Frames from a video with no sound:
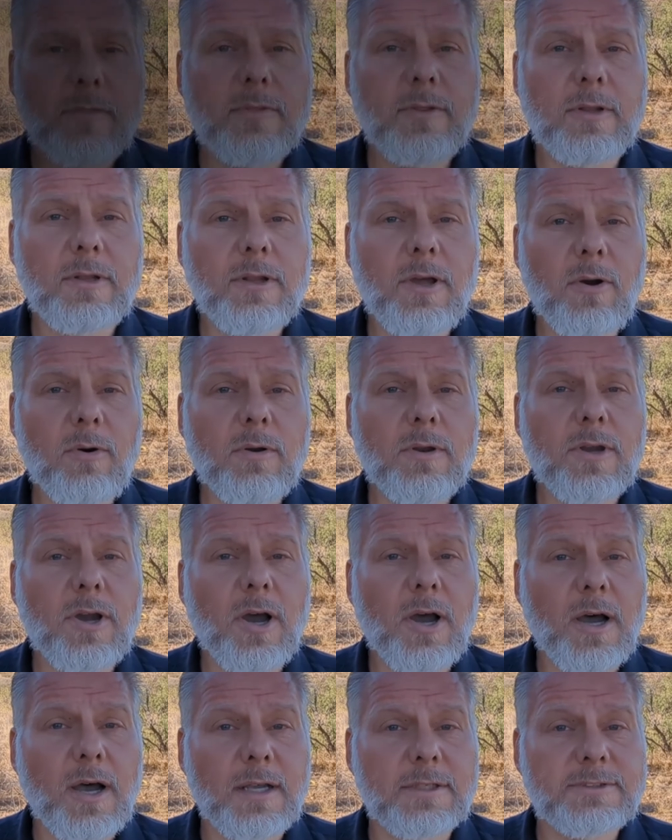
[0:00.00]
The low
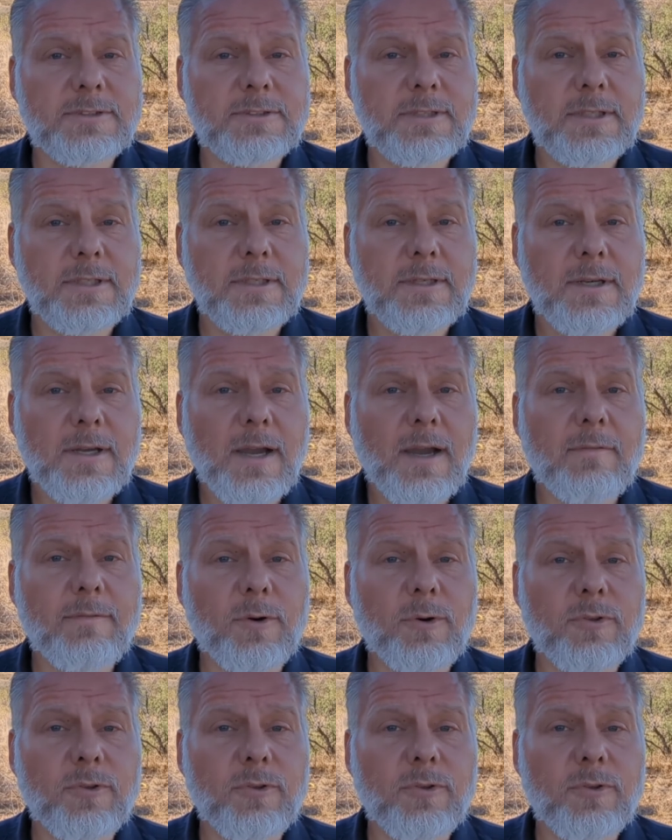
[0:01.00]
cost of